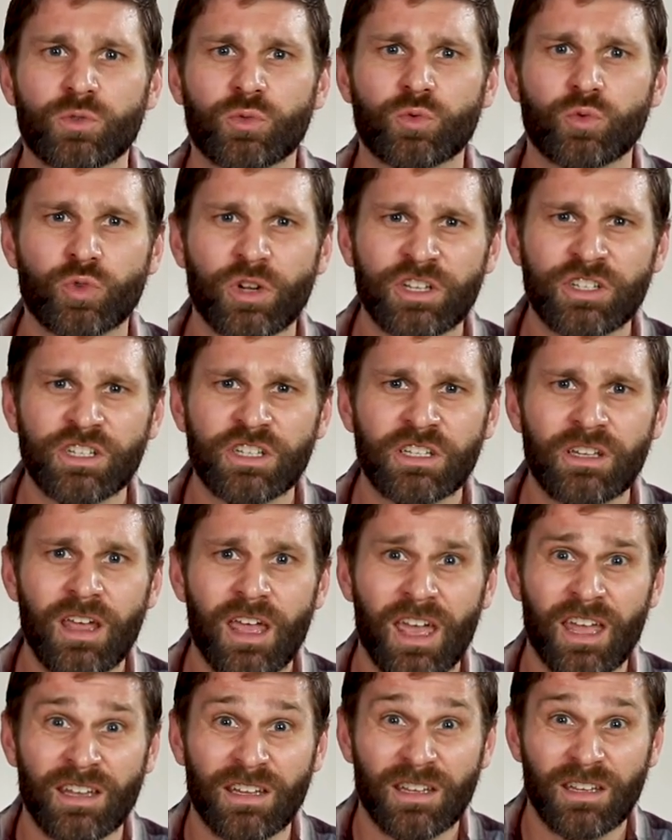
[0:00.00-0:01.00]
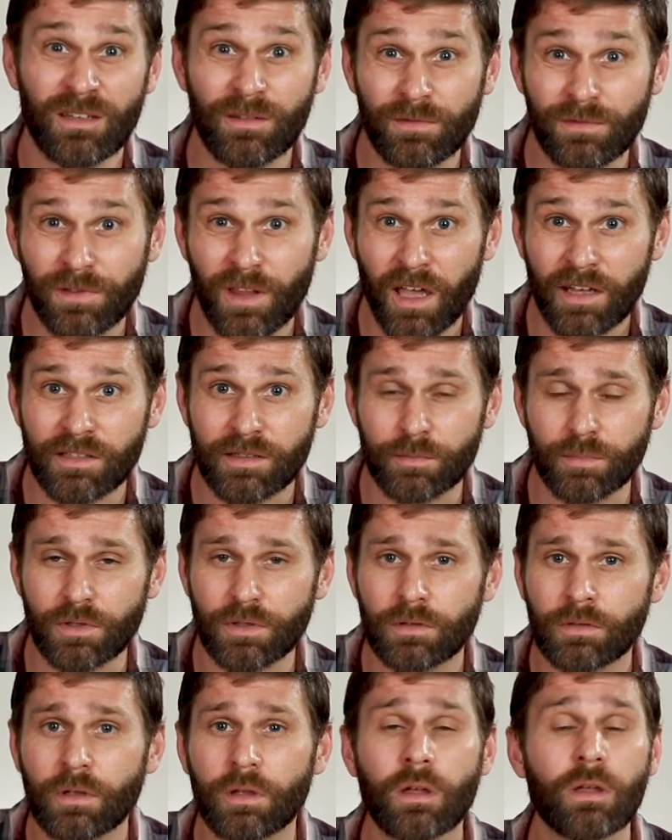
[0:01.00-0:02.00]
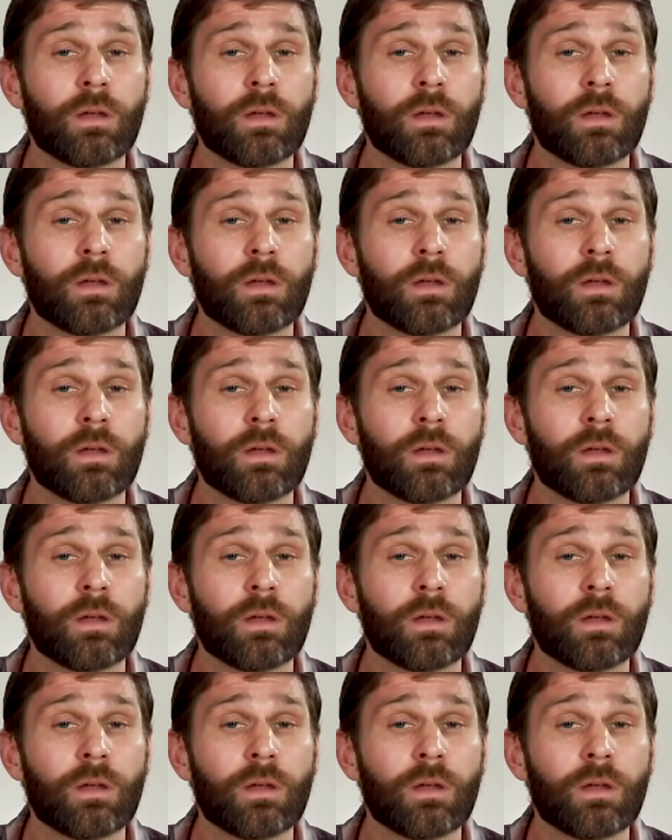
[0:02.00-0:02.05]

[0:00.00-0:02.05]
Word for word: rigid, and inflexible.